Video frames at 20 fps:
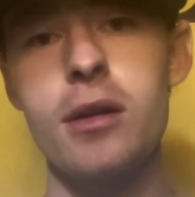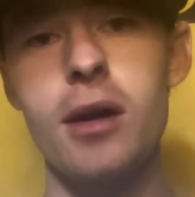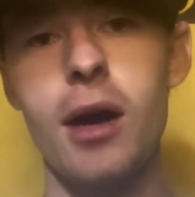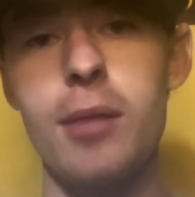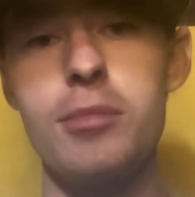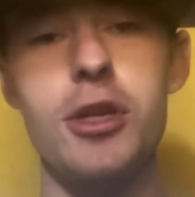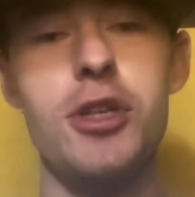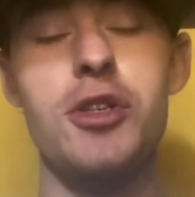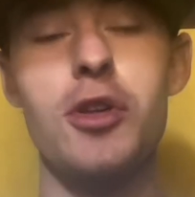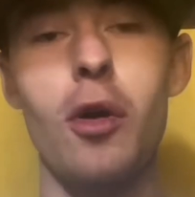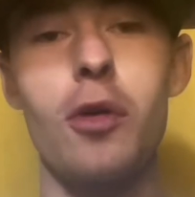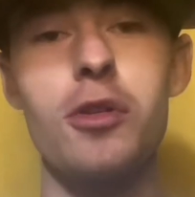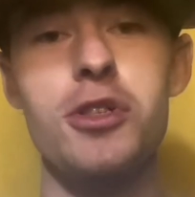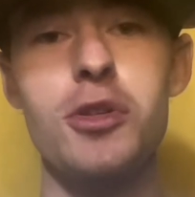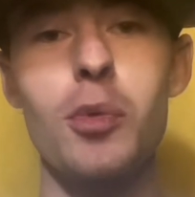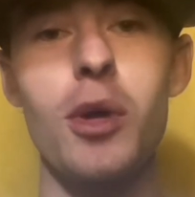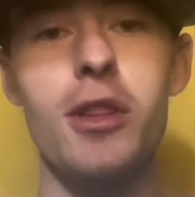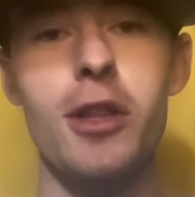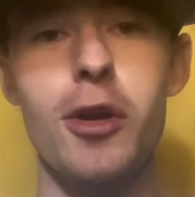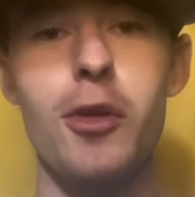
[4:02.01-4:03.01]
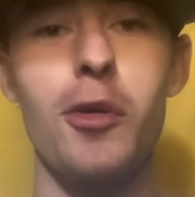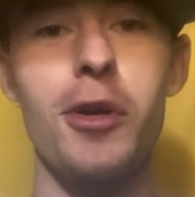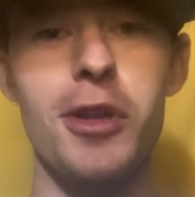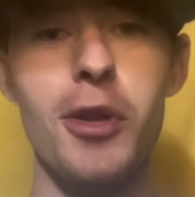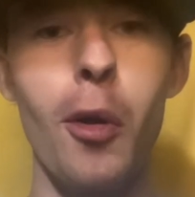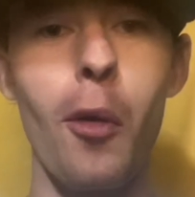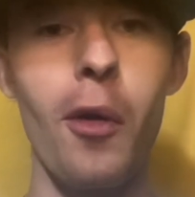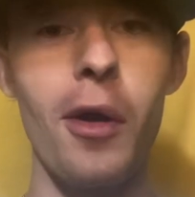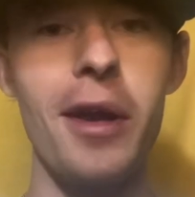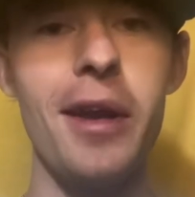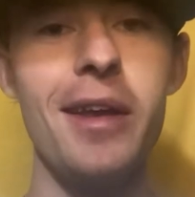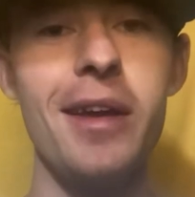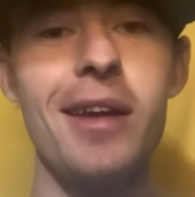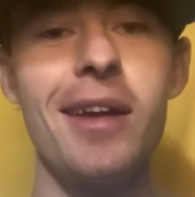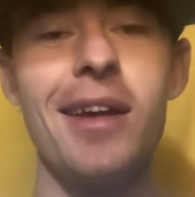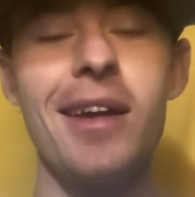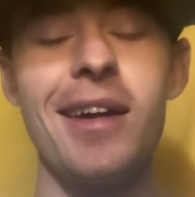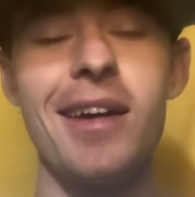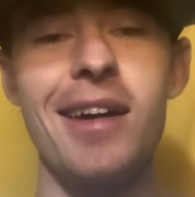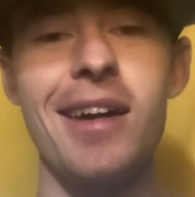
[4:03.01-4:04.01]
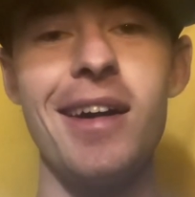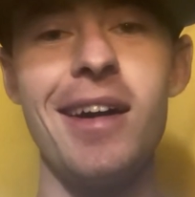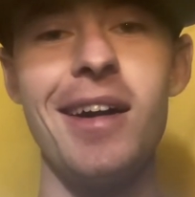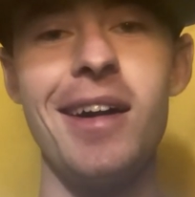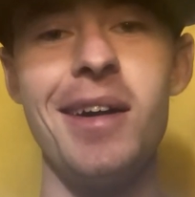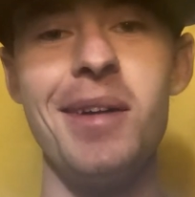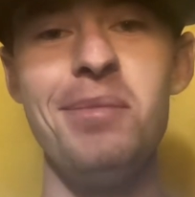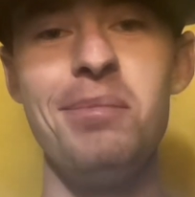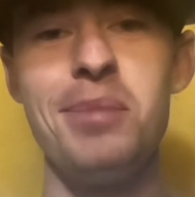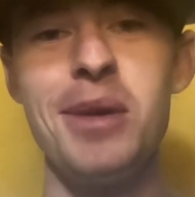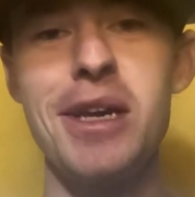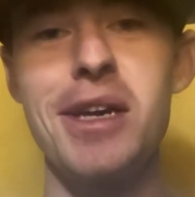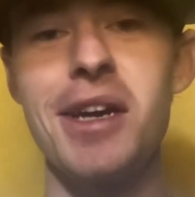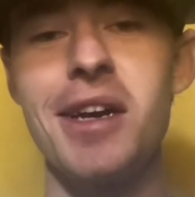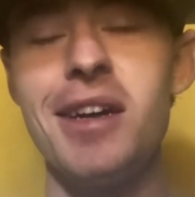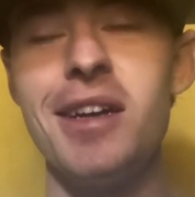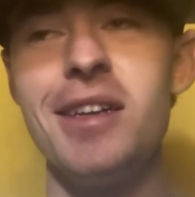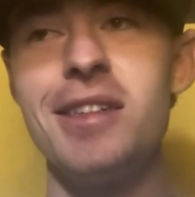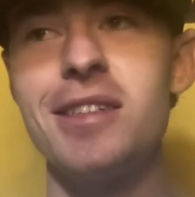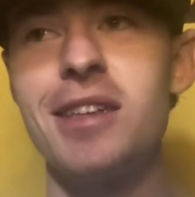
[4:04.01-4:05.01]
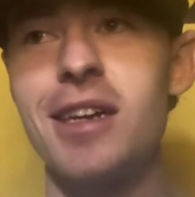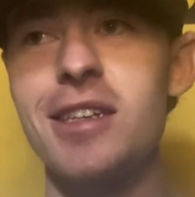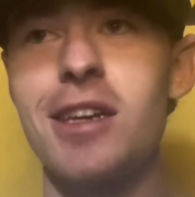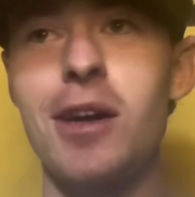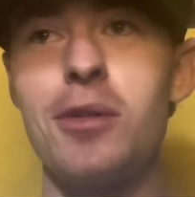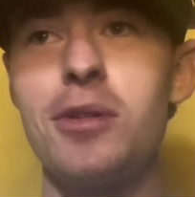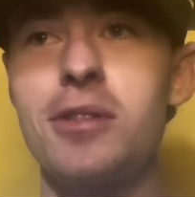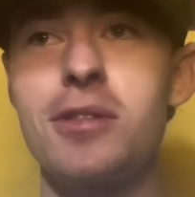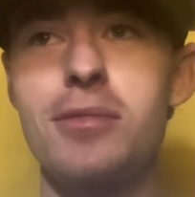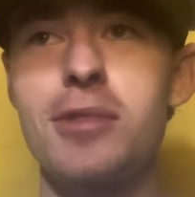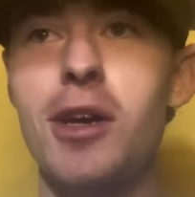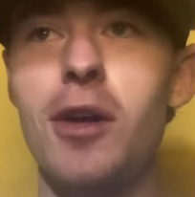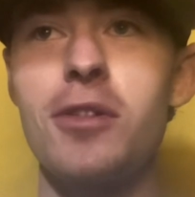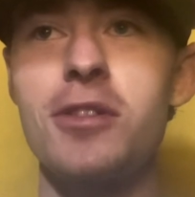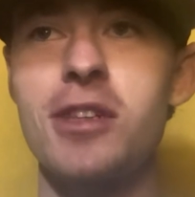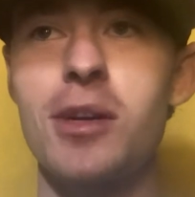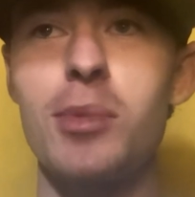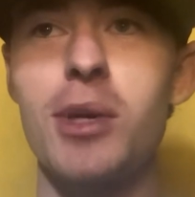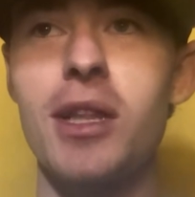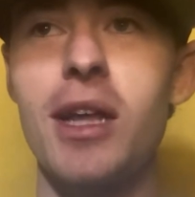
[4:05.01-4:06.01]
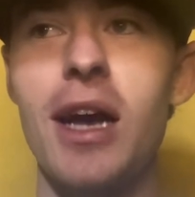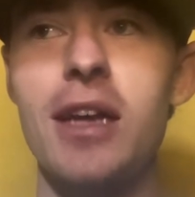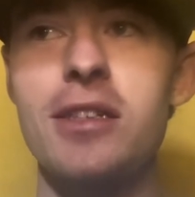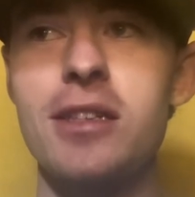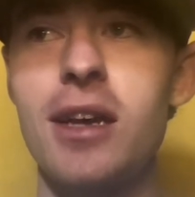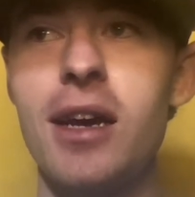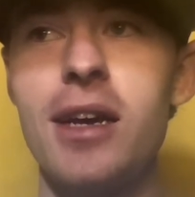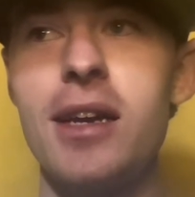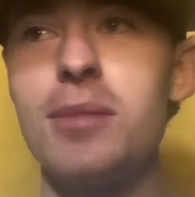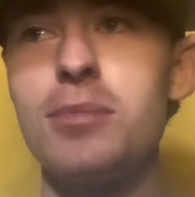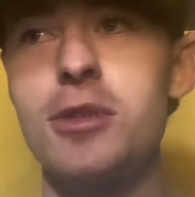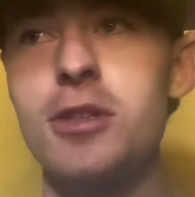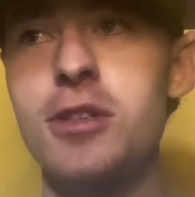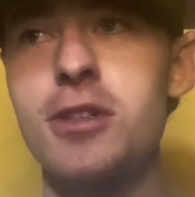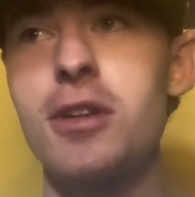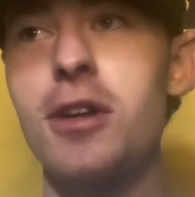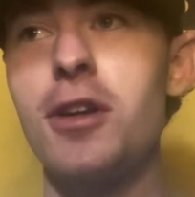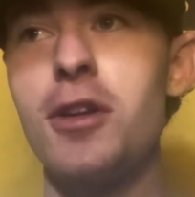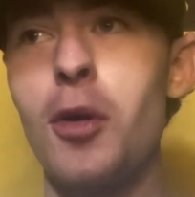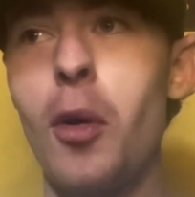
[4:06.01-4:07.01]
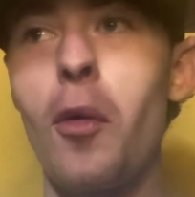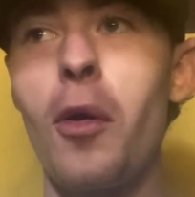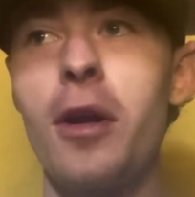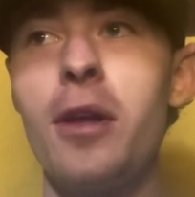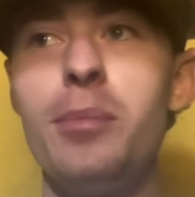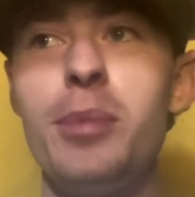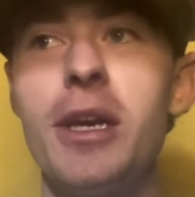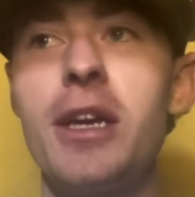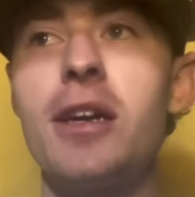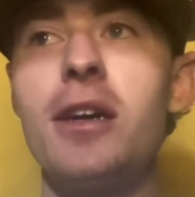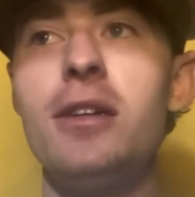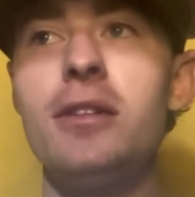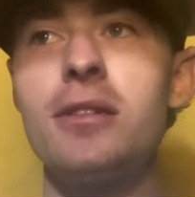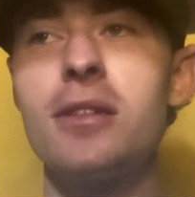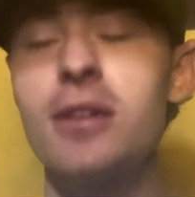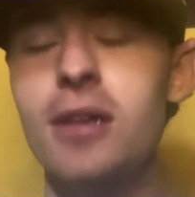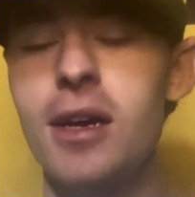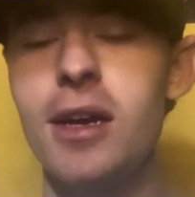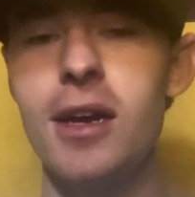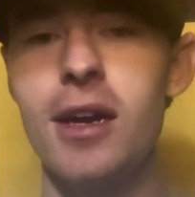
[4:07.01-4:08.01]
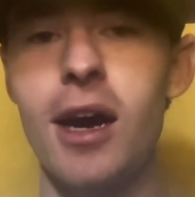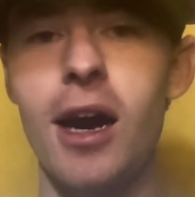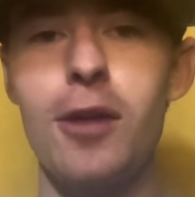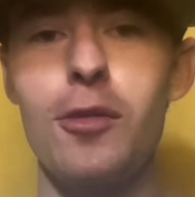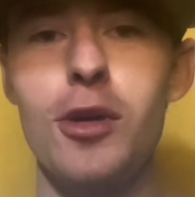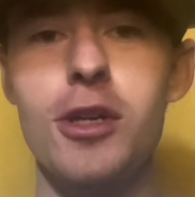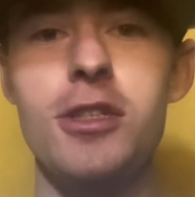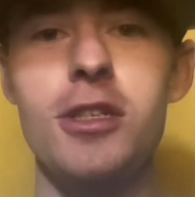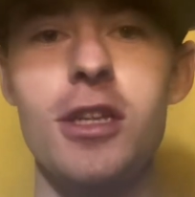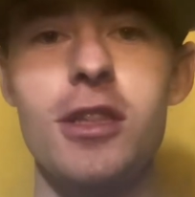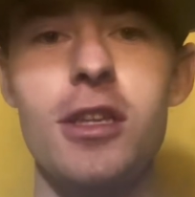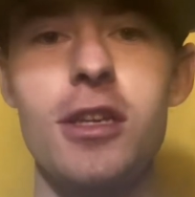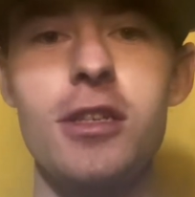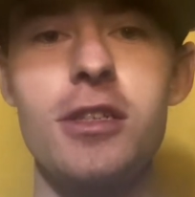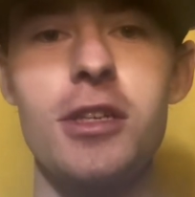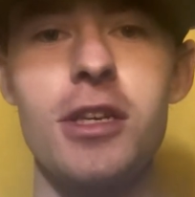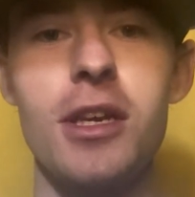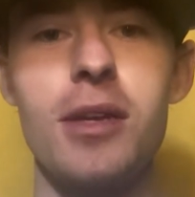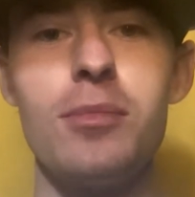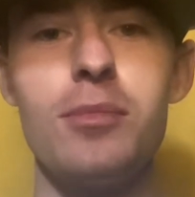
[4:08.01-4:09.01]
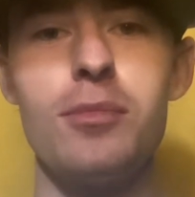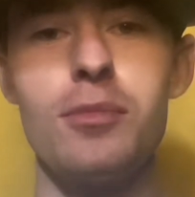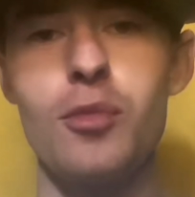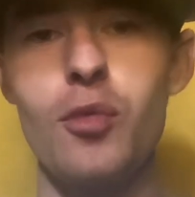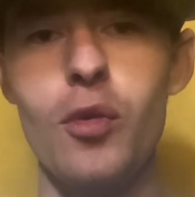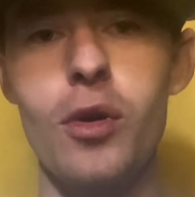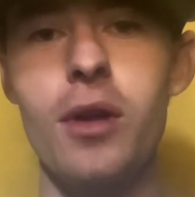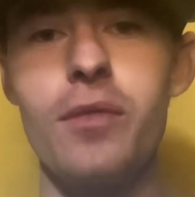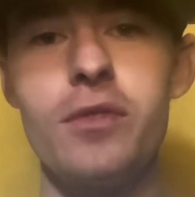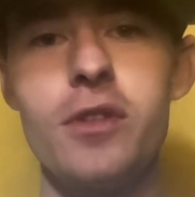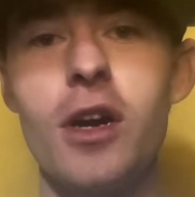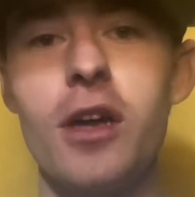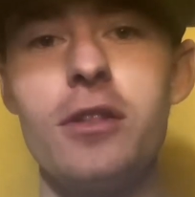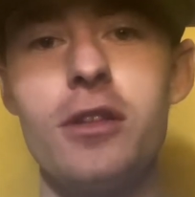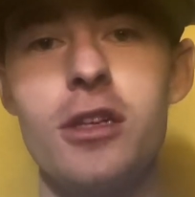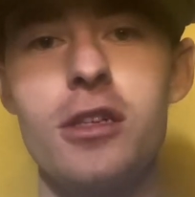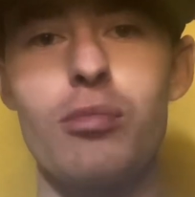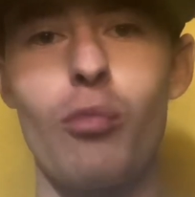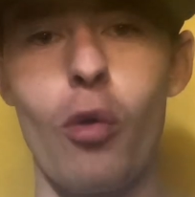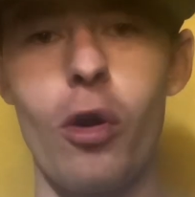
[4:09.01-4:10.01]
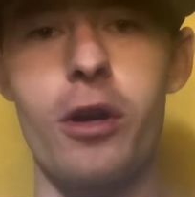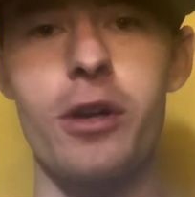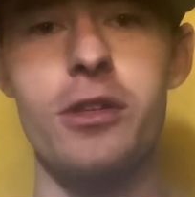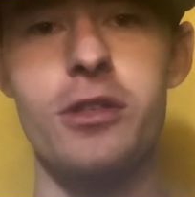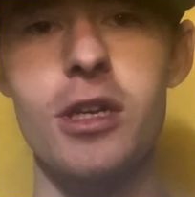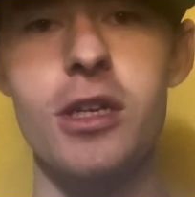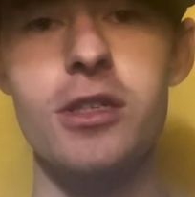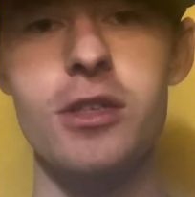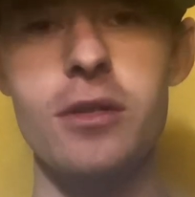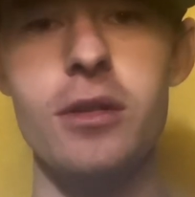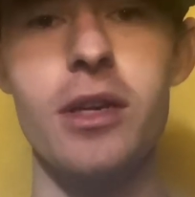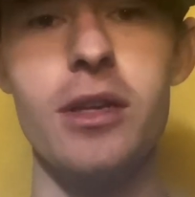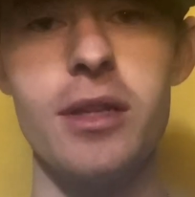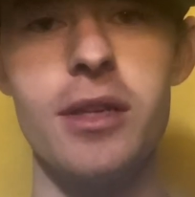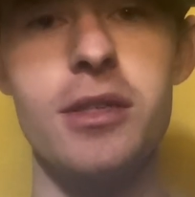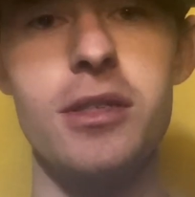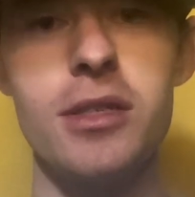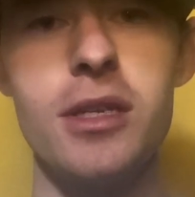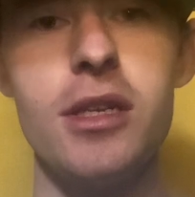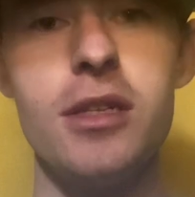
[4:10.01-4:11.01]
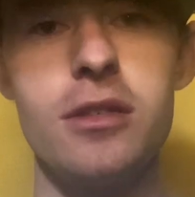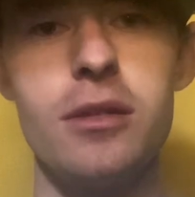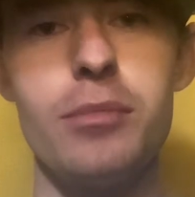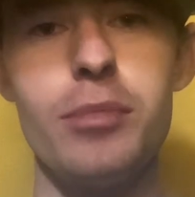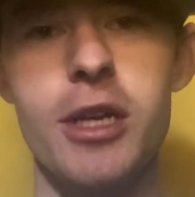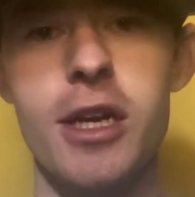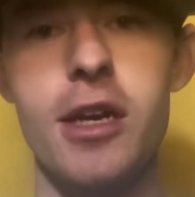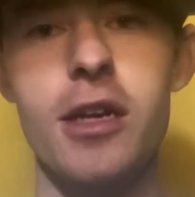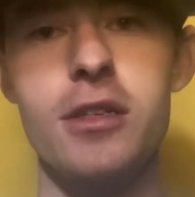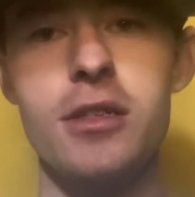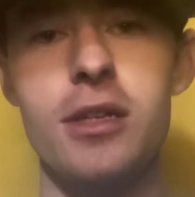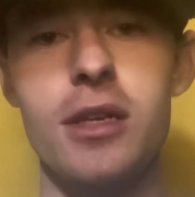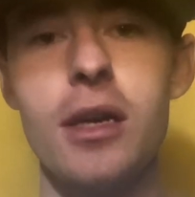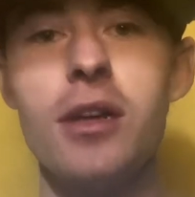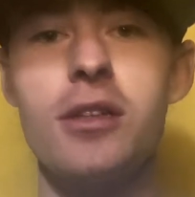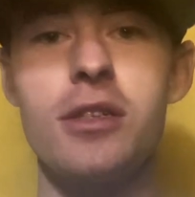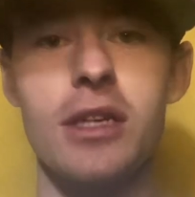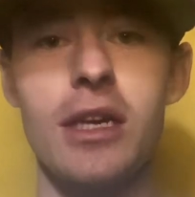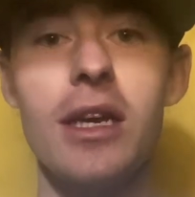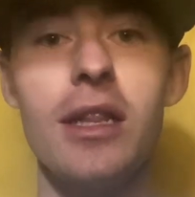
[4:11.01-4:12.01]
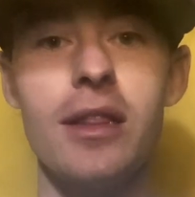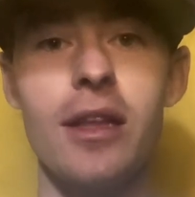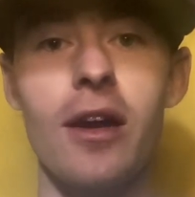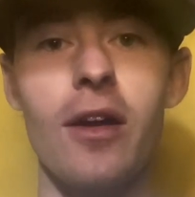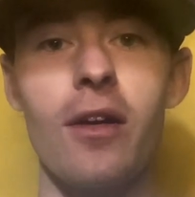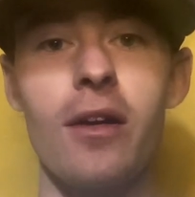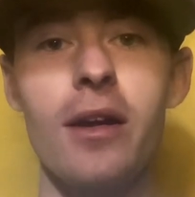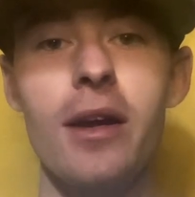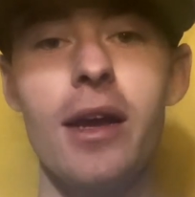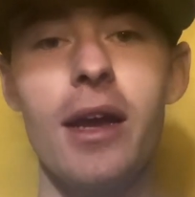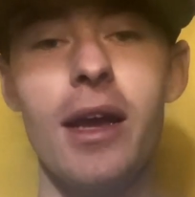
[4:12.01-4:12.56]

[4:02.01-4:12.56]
I'm just also a little annoyed because, as I was telling someone last night, I'm just annoyed because I wish that this team would have done this more consistently this season, because it's in there,